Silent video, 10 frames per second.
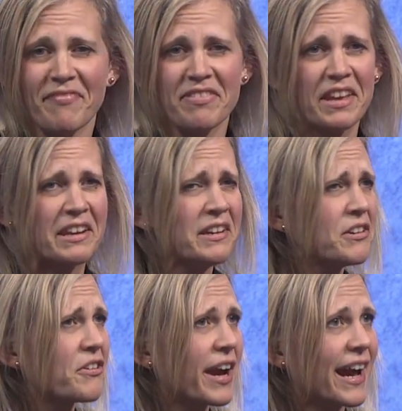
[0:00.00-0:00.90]
They get into
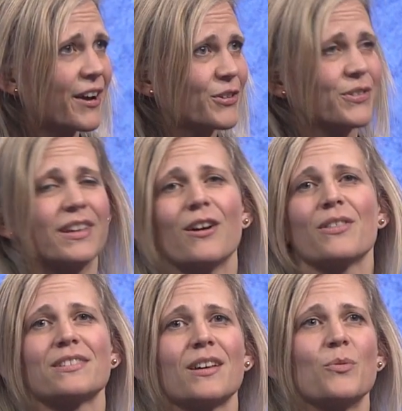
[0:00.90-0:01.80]
your house, they all of
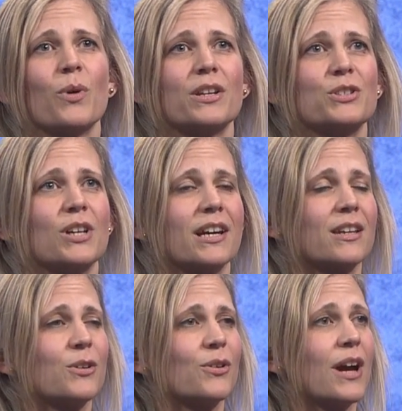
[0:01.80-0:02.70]
a sudden want to
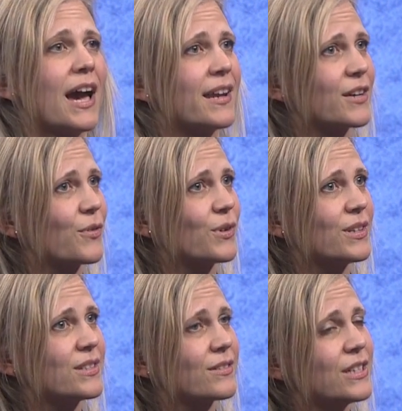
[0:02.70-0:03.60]
check your attic for
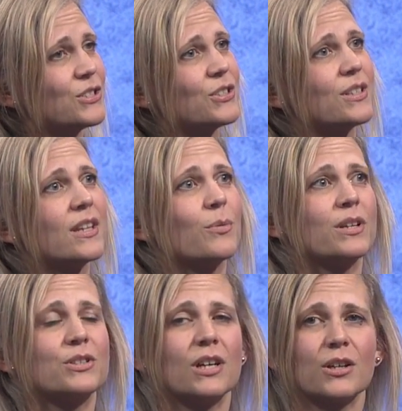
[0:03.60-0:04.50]
insulation, they
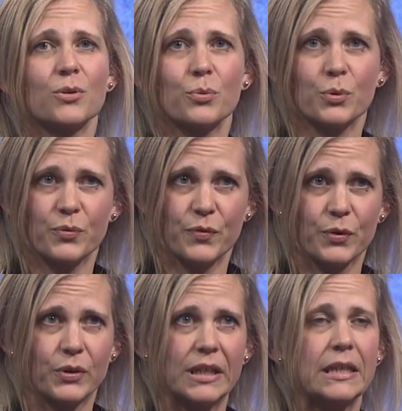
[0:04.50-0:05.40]
want to check your roof for
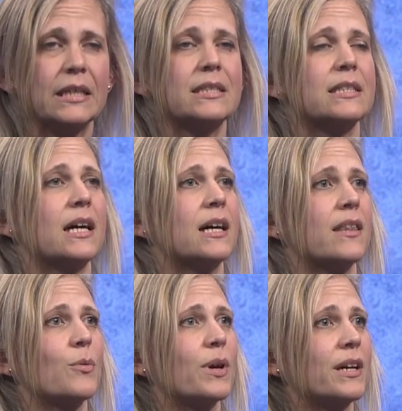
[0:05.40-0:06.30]
leaks,
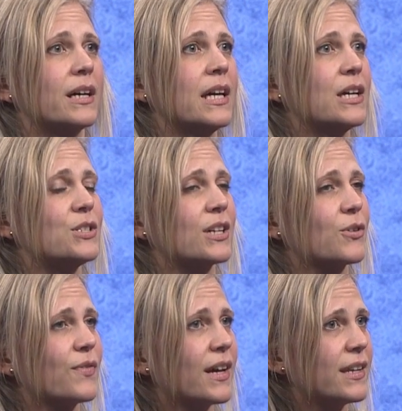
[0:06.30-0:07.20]
they want to check
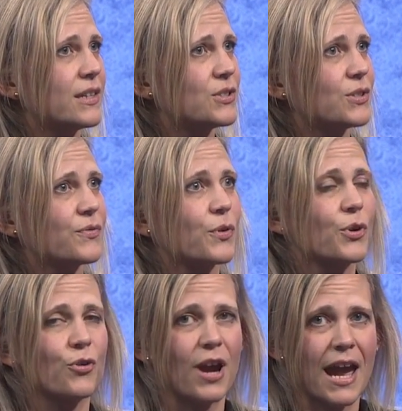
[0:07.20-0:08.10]
your foundation for
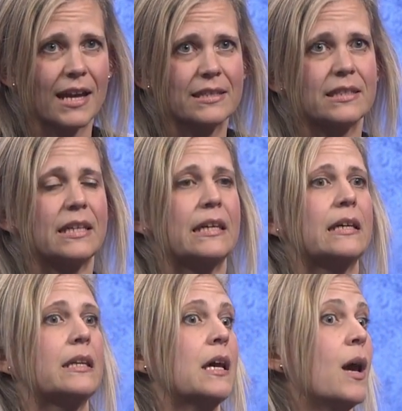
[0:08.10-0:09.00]
cracks, and